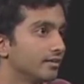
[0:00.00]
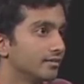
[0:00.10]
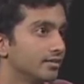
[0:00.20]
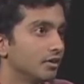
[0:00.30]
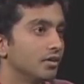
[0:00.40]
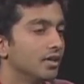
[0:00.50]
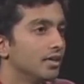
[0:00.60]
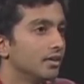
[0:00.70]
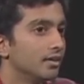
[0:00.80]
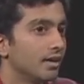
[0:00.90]
So
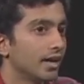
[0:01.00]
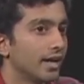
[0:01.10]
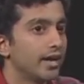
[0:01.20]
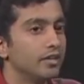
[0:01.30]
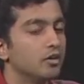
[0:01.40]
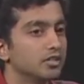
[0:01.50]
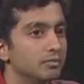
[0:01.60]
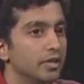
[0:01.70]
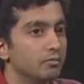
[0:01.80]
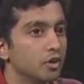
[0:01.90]
I know
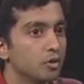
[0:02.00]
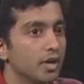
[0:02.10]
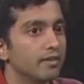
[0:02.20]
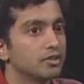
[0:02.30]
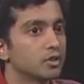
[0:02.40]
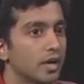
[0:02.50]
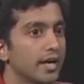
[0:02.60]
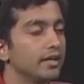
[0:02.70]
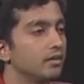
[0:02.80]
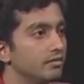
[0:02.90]
some people who have
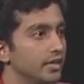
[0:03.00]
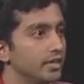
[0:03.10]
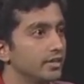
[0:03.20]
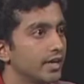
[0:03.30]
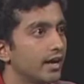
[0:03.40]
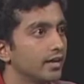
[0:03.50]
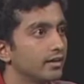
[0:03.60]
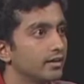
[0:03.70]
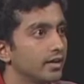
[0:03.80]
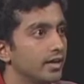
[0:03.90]
tried a vegan
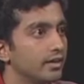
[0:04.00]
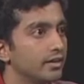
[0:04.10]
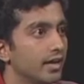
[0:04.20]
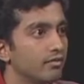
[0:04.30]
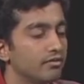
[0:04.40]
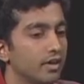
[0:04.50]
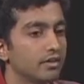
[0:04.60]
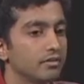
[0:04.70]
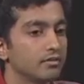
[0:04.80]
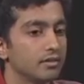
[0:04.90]
diet and have
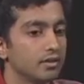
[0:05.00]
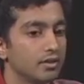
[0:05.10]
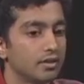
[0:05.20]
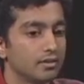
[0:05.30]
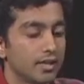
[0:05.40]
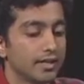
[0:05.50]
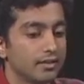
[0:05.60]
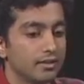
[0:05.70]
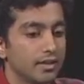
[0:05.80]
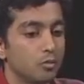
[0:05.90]
felt like
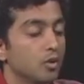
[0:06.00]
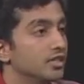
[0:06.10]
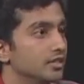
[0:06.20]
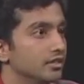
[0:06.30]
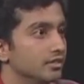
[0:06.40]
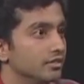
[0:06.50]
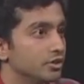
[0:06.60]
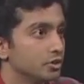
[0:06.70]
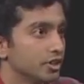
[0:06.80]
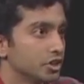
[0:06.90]
it wasn't
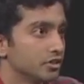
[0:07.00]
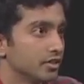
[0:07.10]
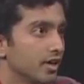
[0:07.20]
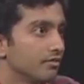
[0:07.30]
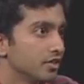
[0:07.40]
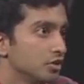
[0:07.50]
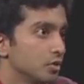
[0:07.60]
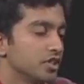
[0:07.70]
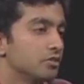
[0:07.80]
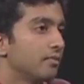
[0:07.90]
nutritious enough and
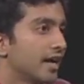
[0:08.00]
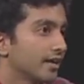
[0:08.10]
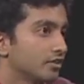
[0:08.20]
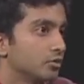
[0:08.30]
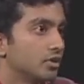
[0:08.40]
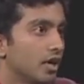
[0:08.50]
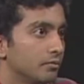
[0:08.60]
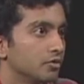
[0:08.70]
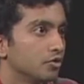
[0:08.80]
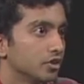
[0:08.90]
switched back to an
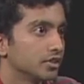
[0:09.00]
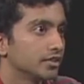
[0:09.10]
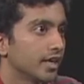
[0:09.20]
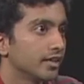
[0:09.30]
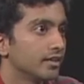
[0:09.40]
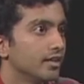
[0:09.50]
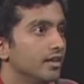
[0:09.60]
omnivorous diet.